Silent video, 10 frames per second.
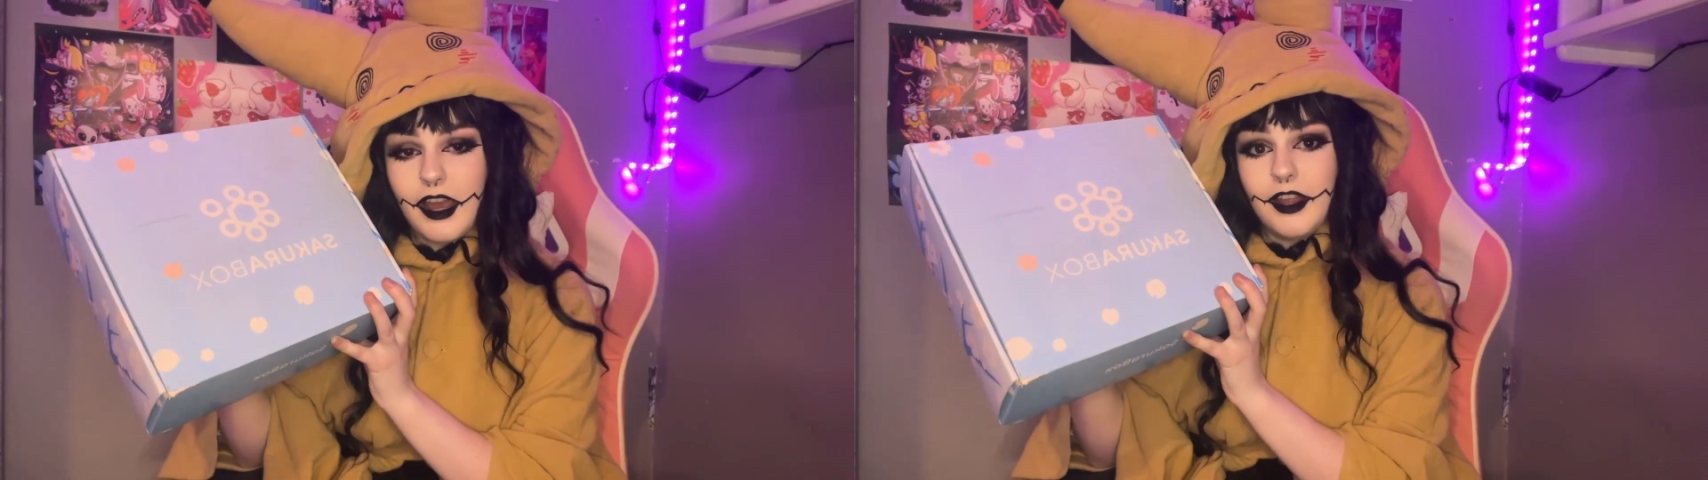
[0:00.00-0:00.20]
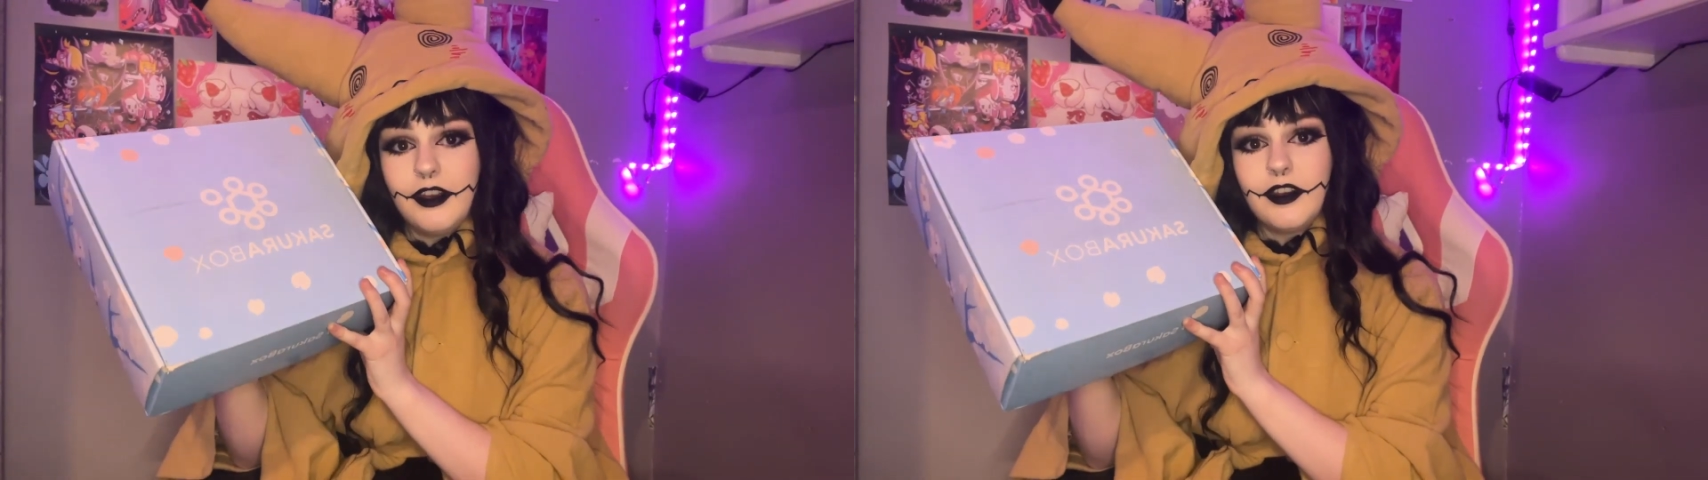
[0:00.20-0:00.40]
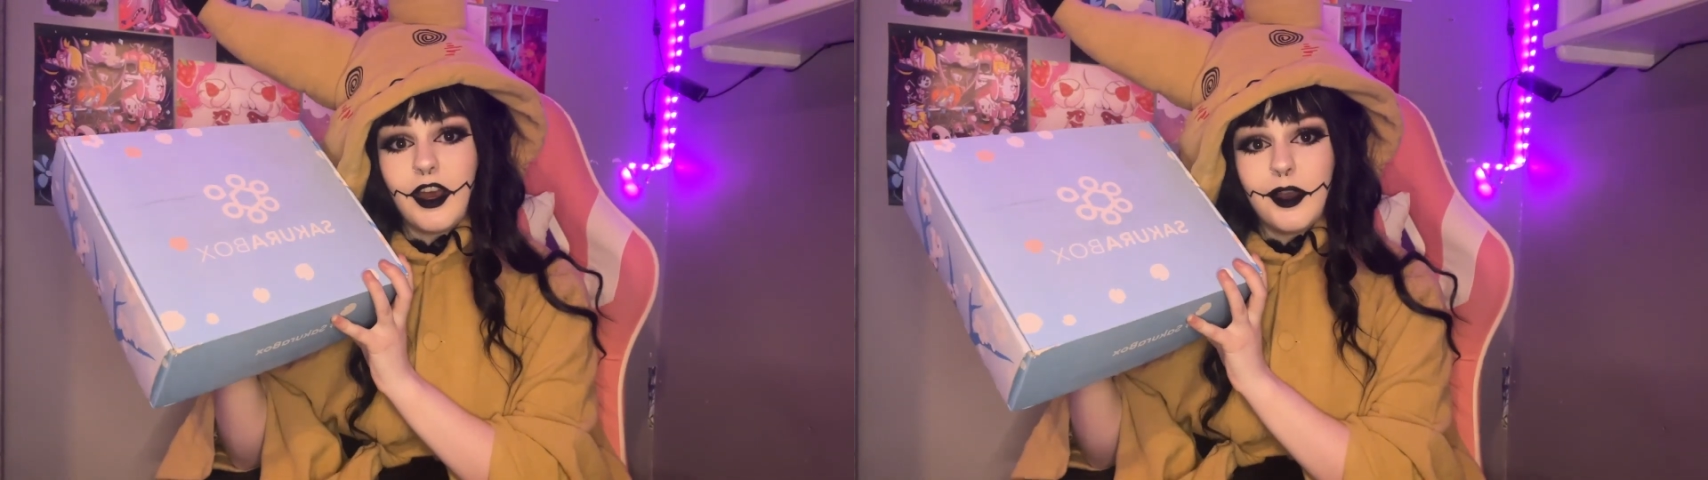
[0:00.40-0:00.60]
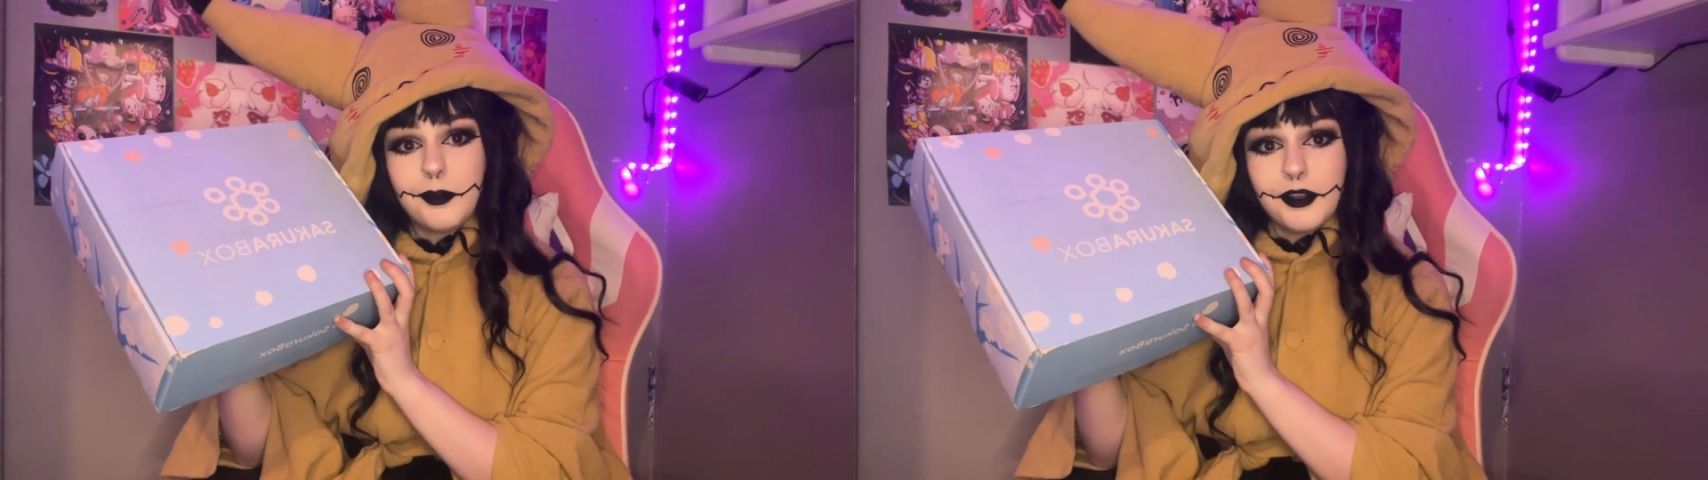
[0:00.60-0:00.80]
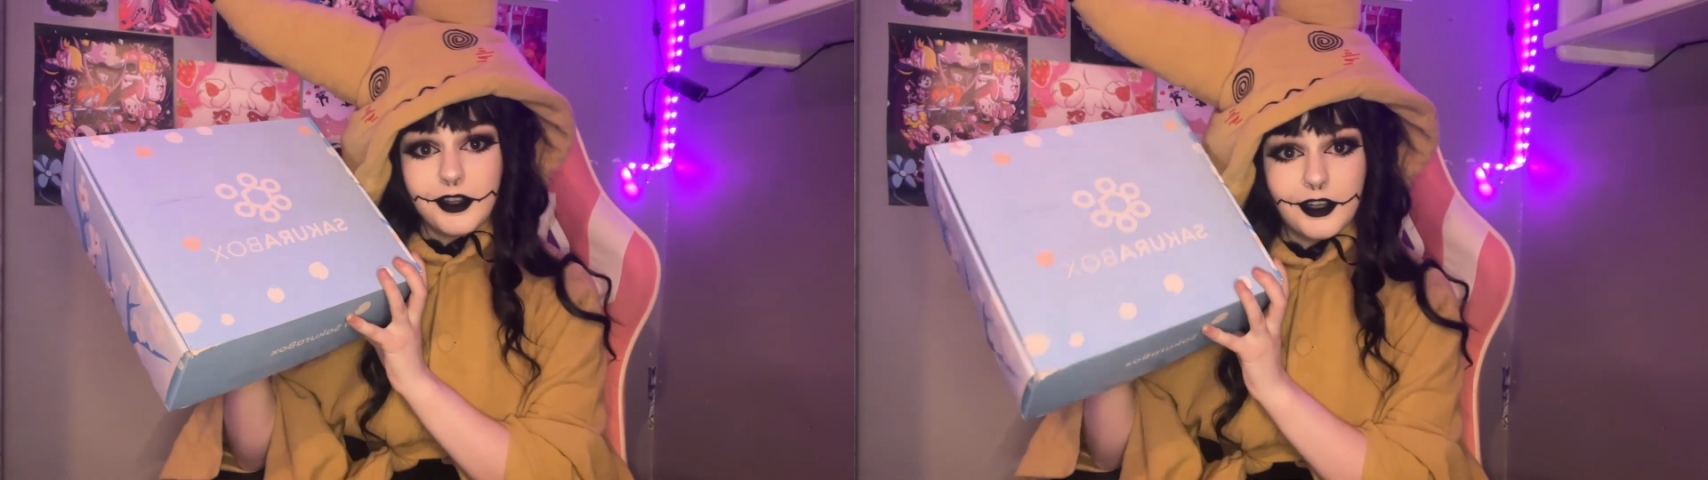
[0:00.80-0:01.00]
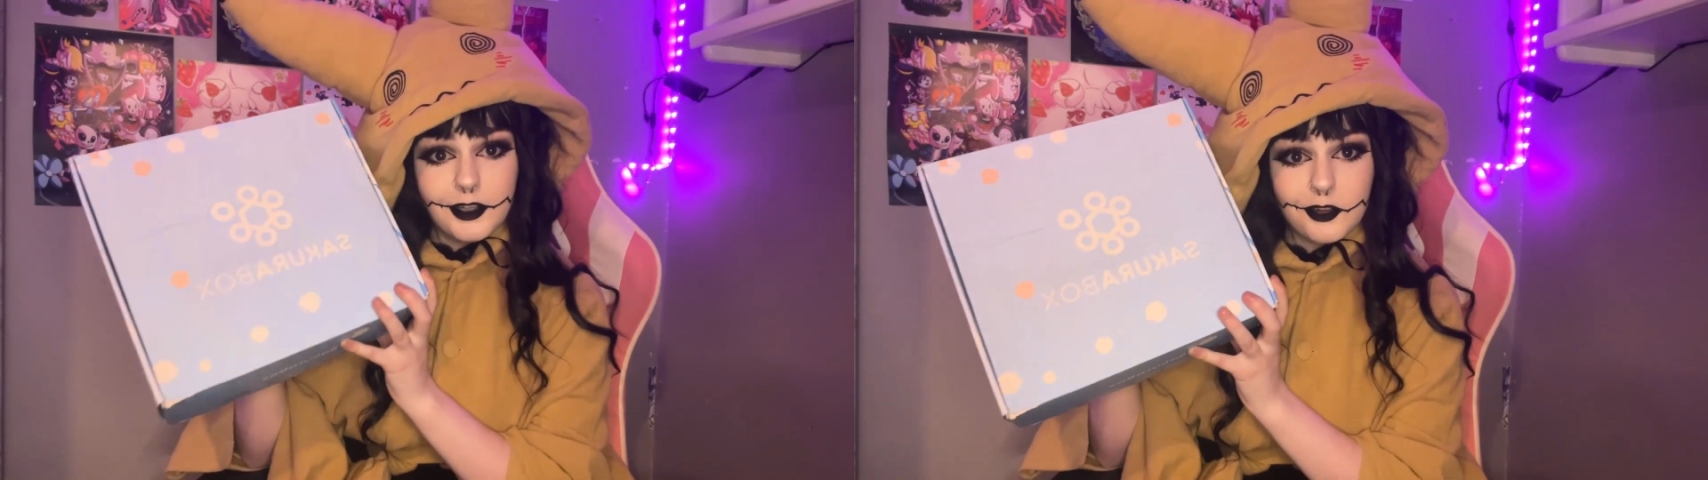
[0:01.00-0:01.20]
and I'm gonna